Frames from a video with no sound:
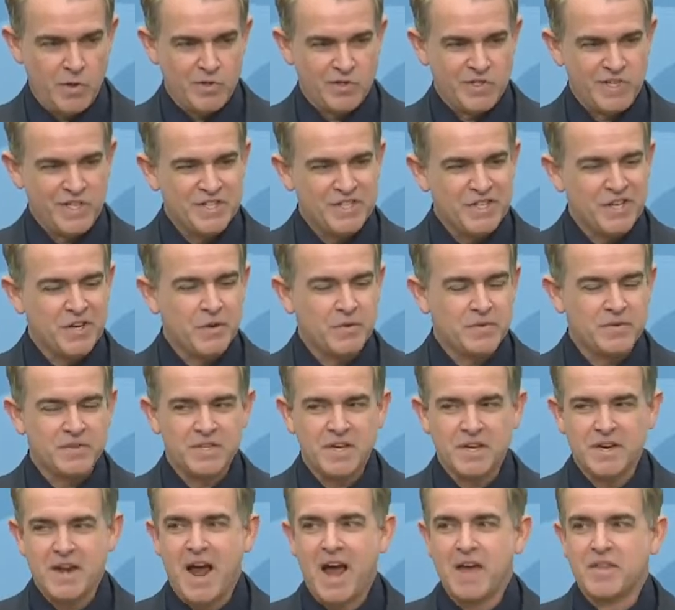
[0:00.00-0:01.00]
It's easy to,
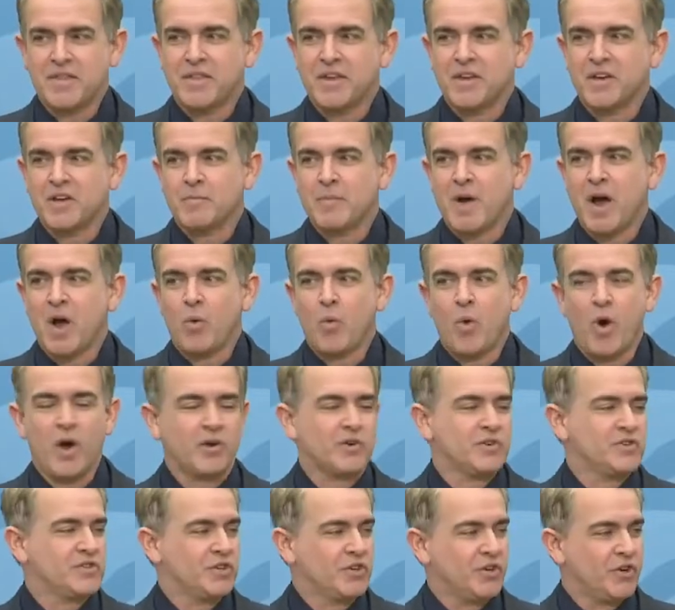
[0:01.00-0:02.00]
to not think about
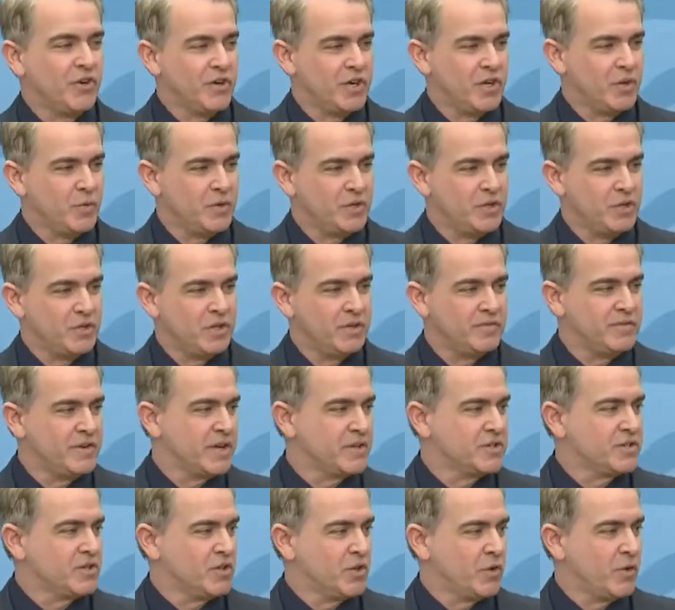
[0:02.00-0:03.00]
water security when you live
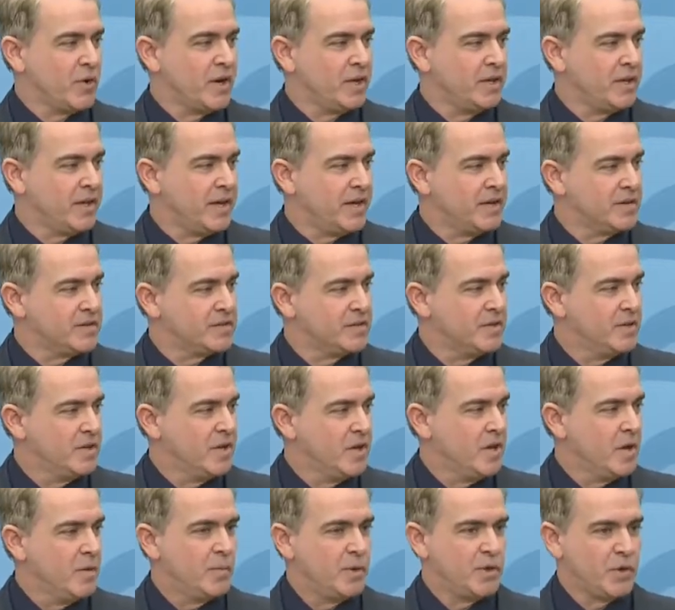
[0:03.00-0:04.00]
next to the Great Lakes,
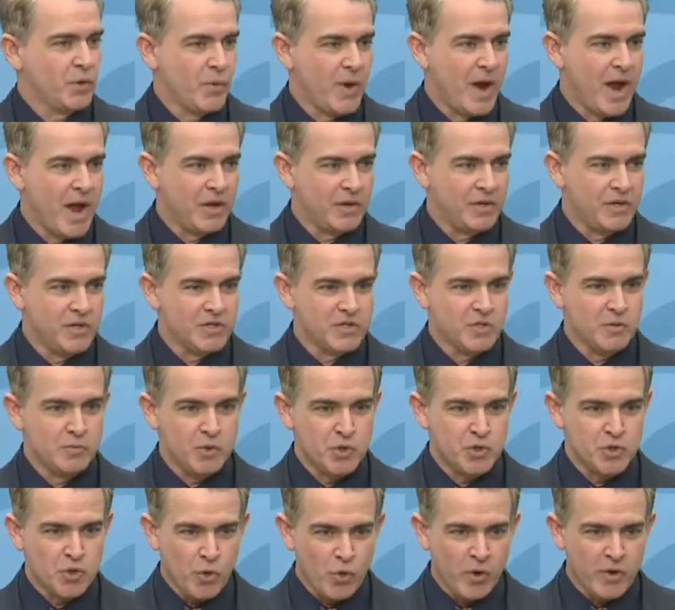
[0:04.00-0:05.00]
but the reality is the
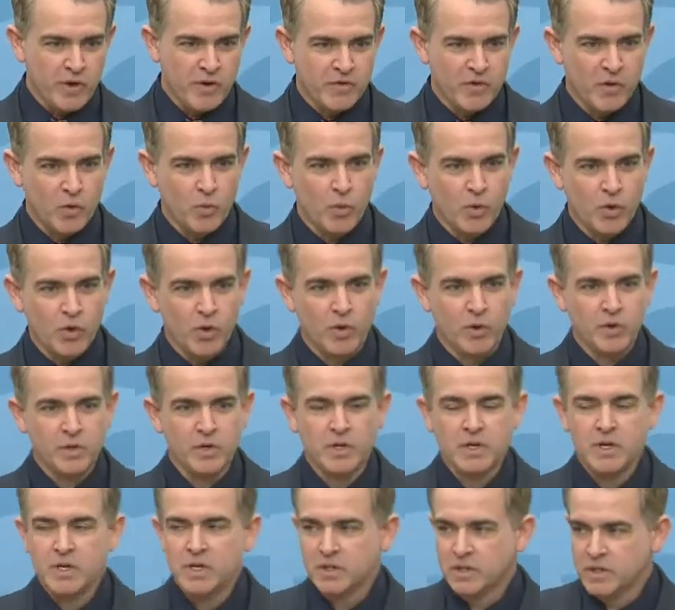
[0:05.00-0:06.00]
majority of the world
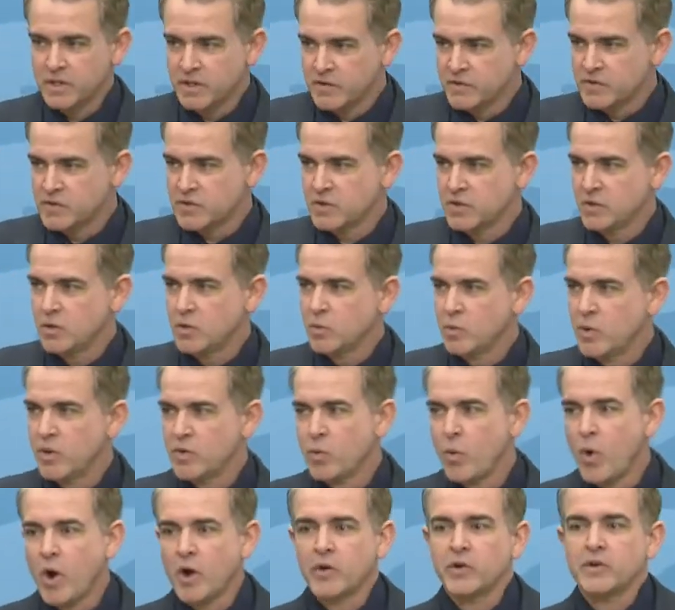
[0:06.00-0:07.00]
lives
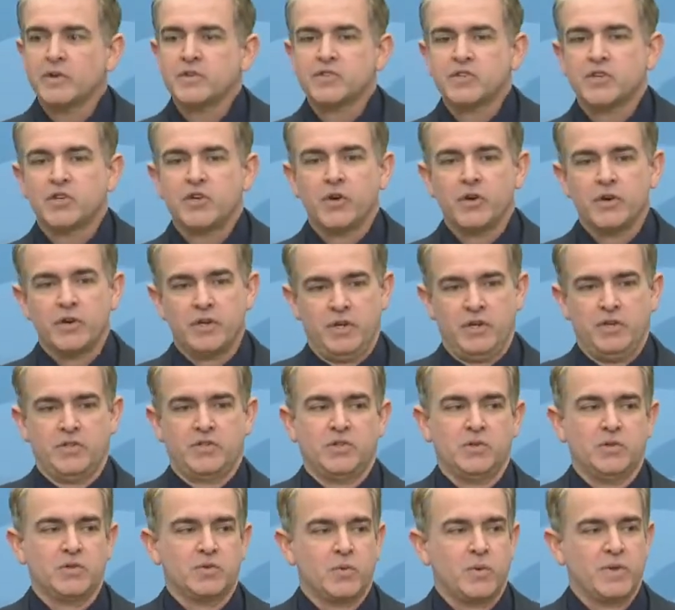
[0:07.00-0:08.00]
with water insecurity
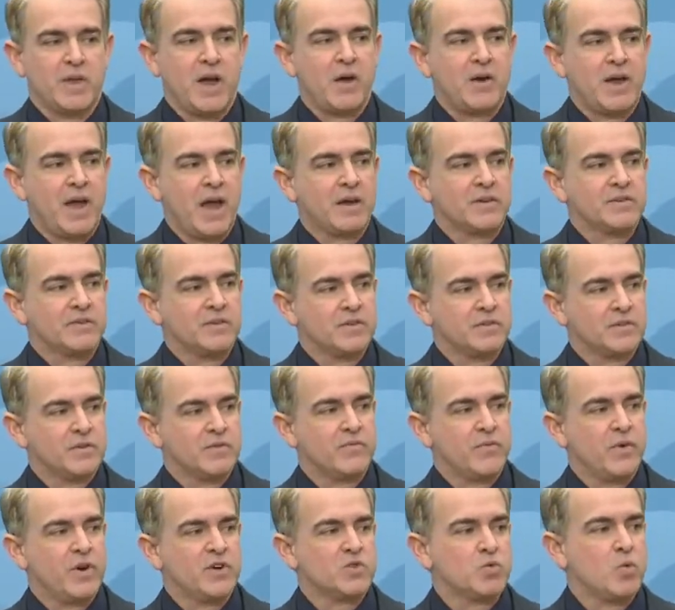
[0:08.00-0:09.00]
issues, without access to
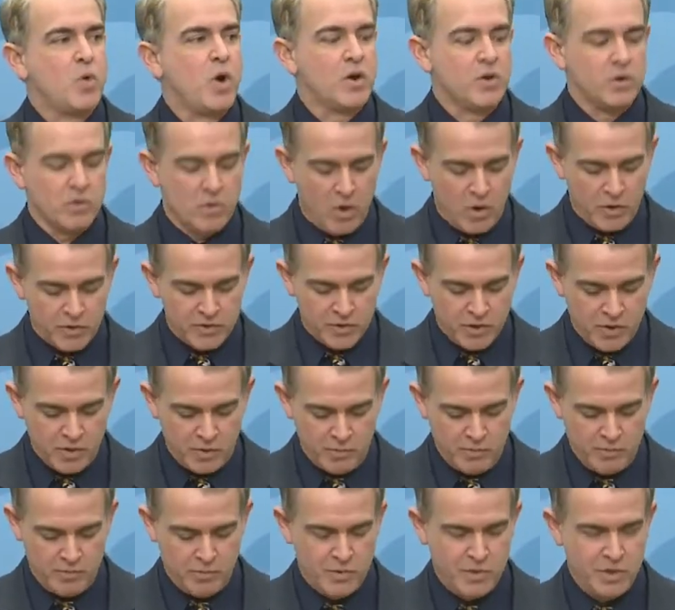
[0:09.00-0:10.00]
fresh water long
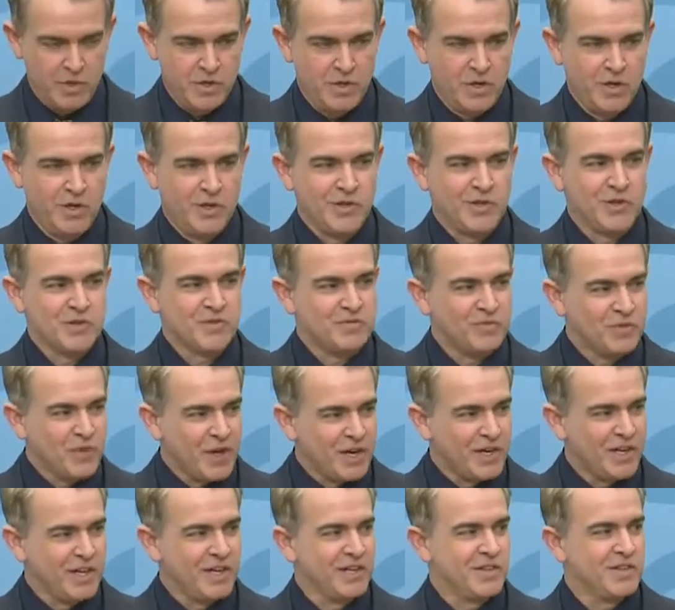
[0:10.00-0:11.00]
term. There's
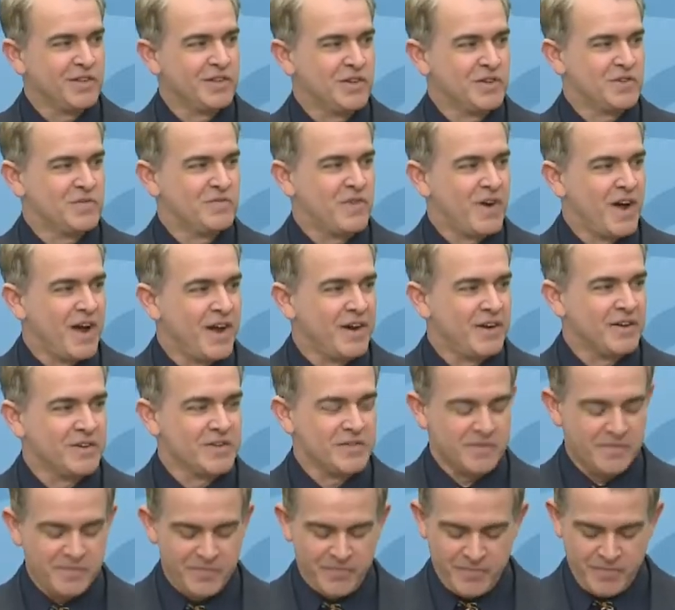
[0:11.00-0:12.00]
flooding, there's
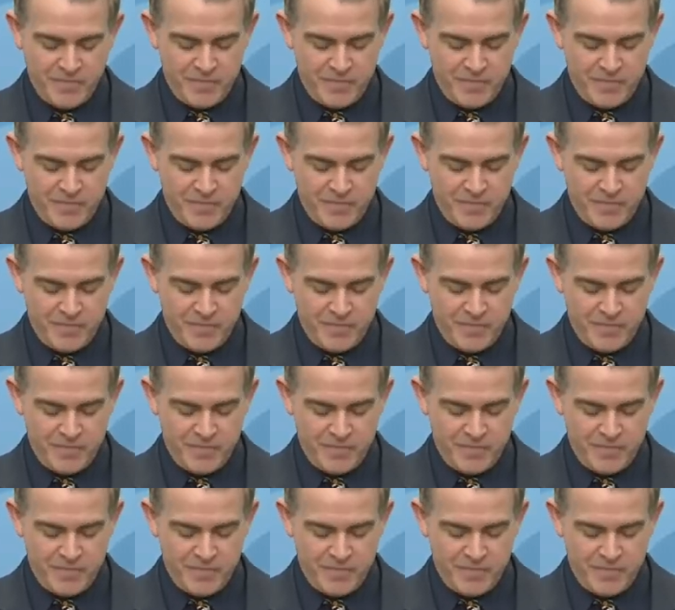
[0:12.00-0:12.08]
fires.